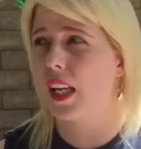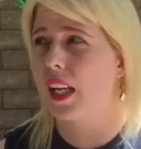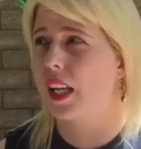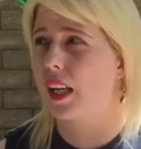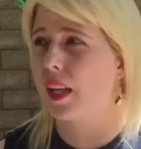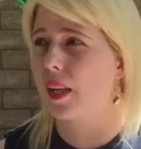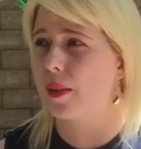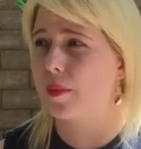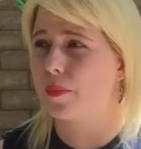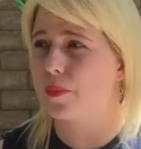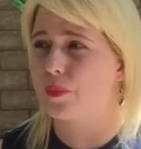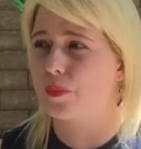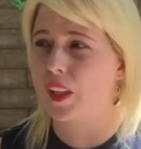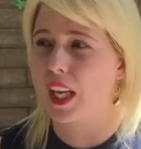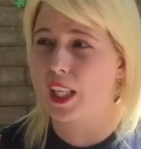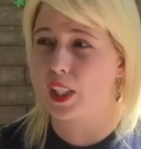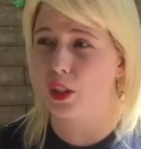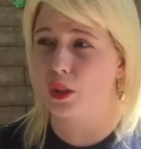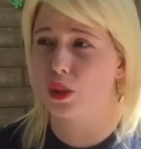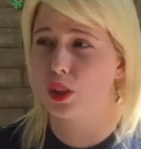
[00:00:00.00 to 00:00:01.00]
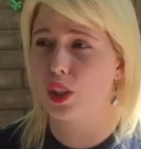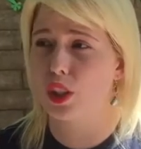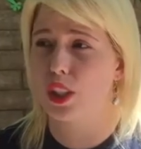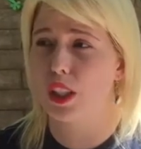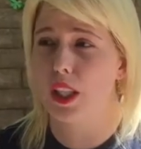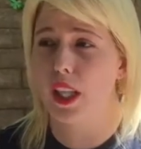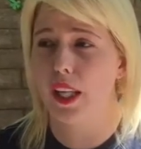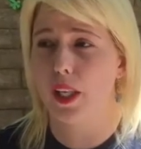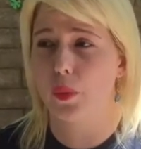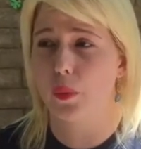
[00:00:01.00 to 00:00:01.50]
I
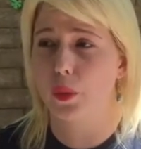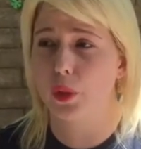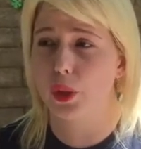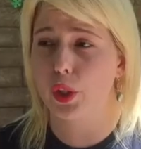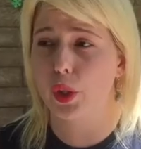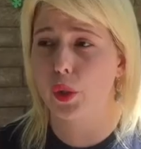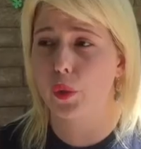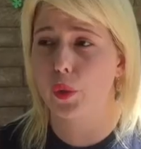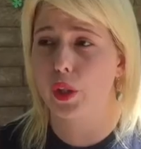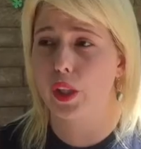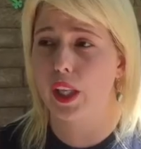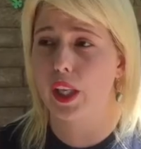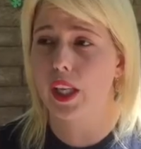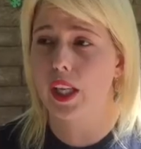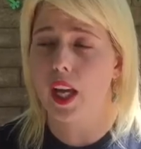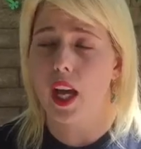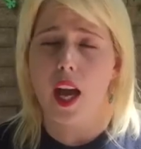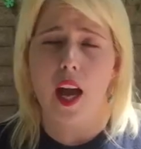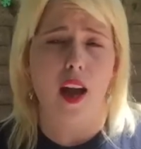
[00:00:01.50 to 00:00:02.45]
usually like will go to like